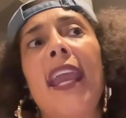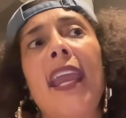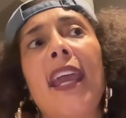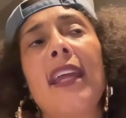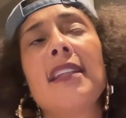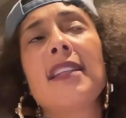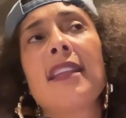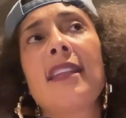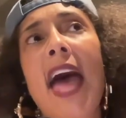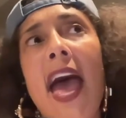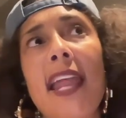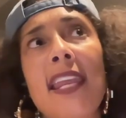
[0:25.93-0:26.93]
And
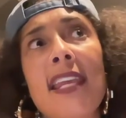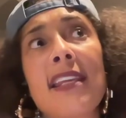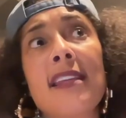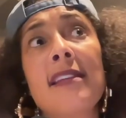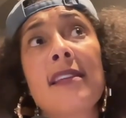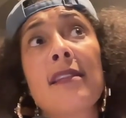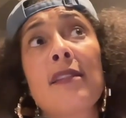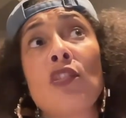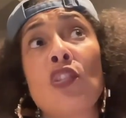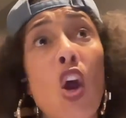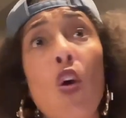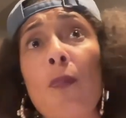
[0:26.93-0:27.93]
that is
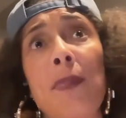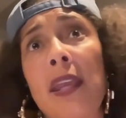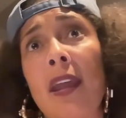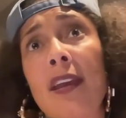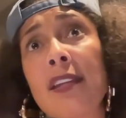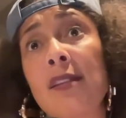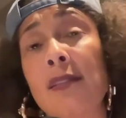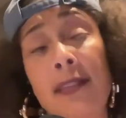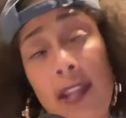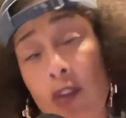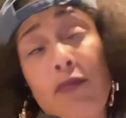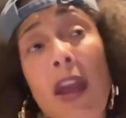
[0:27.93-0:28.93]
dope because
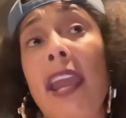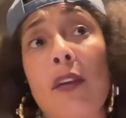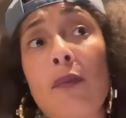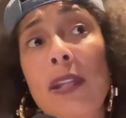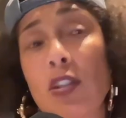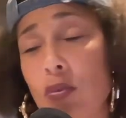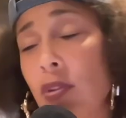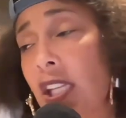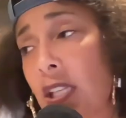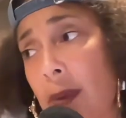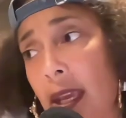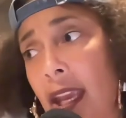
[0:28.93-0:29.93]
they're right. We do
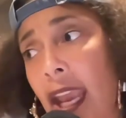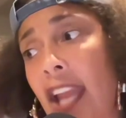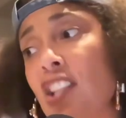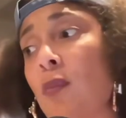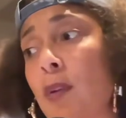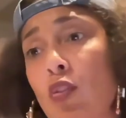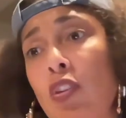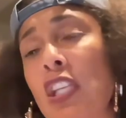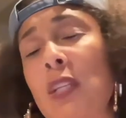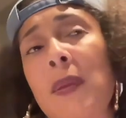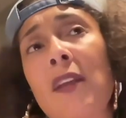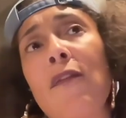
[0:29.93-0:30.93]
need to be engaged and we do
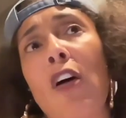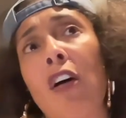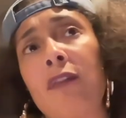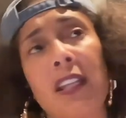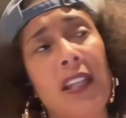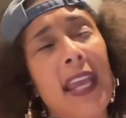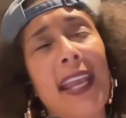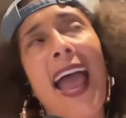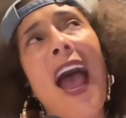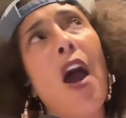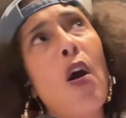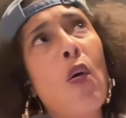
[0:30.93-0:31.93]
need to be involved in like
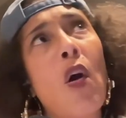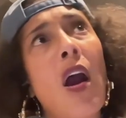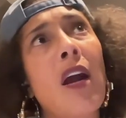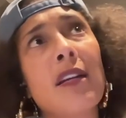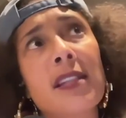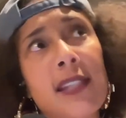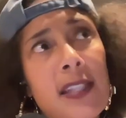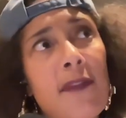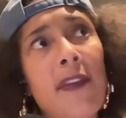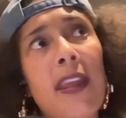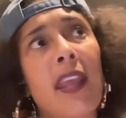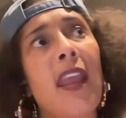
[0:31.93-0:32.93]
how our
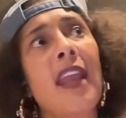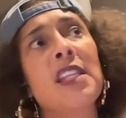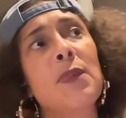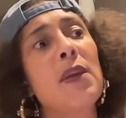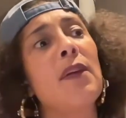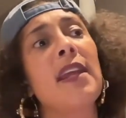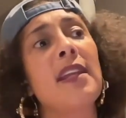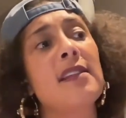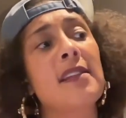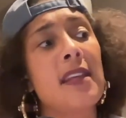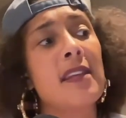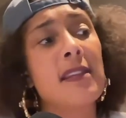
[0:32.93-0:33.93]
civic
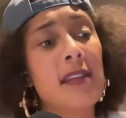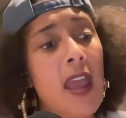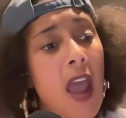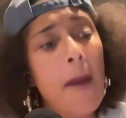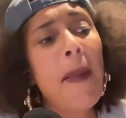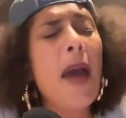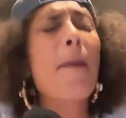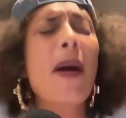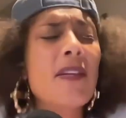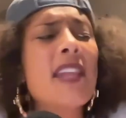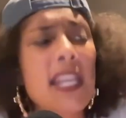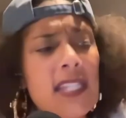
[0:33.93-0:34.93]
experience is
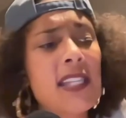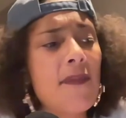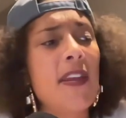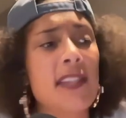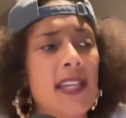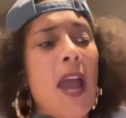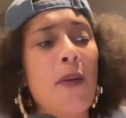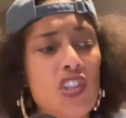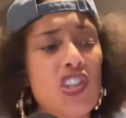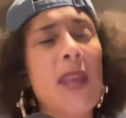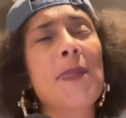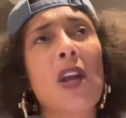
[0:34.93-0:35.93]
about like civics and how
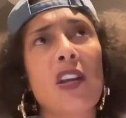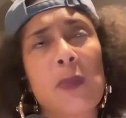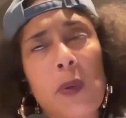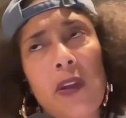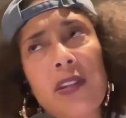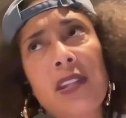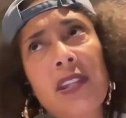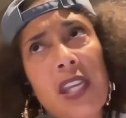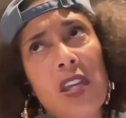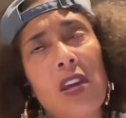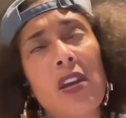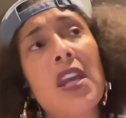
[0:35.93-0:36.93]
it shapes our experiences
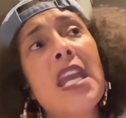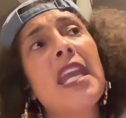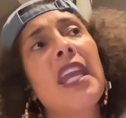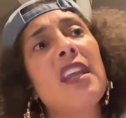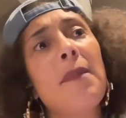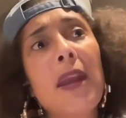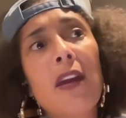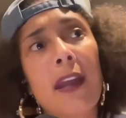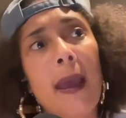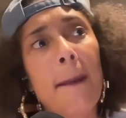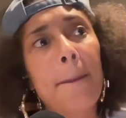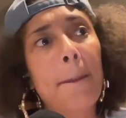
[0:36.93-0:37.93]
here in
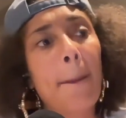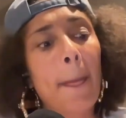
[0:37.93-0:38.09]
America.